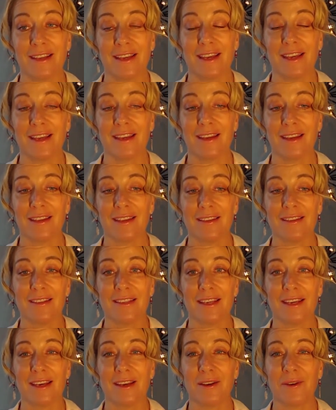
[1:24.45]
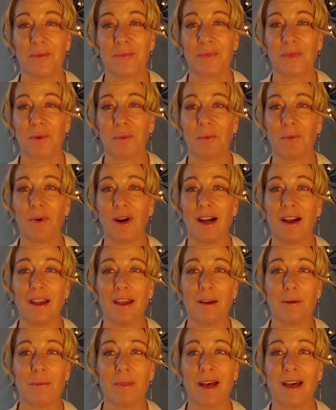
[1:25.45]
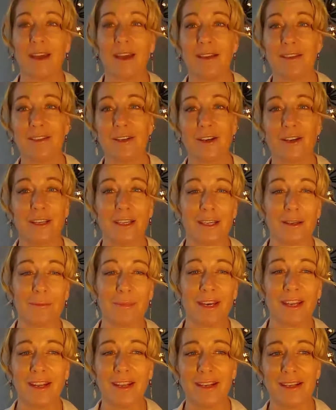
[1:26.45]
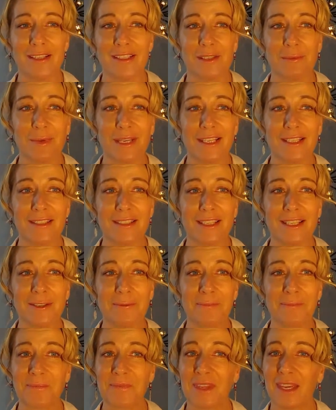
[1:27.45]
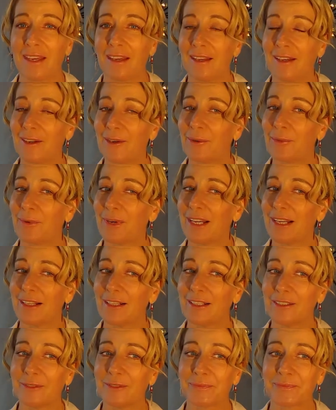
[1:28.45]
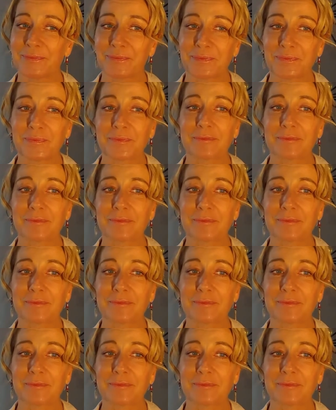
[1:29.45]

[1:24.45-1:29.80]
And why am I talking about energy medicine? Well,